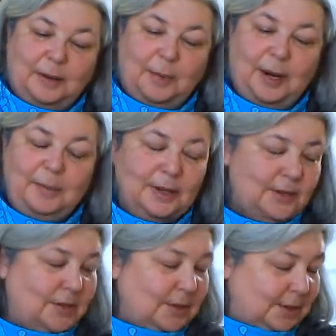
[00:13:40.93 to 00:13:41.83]
What I'm going
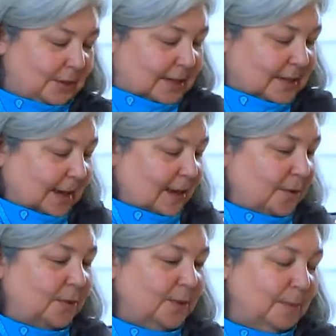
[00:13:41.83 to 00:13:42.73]
to do as I go
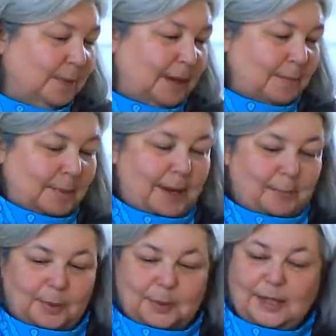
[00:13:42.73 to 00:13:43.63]
through and plant my
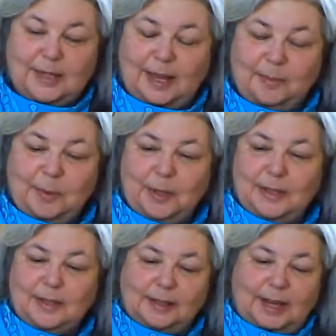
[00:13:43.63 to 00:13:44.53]
peppers is I'm
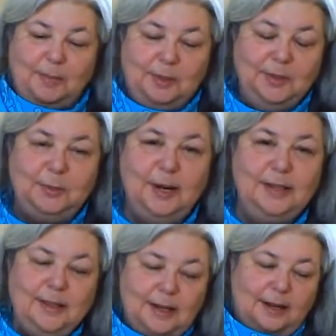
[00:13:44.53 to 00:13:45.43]
going to label
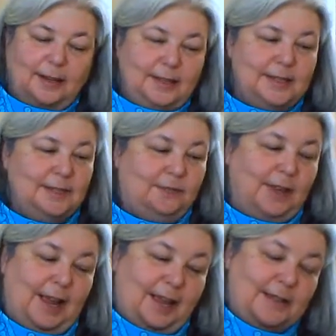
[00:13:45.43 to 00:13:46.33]
directly on this
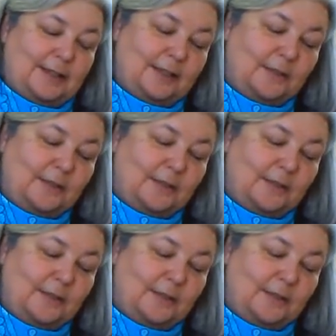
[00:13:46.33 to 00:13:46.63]
flat.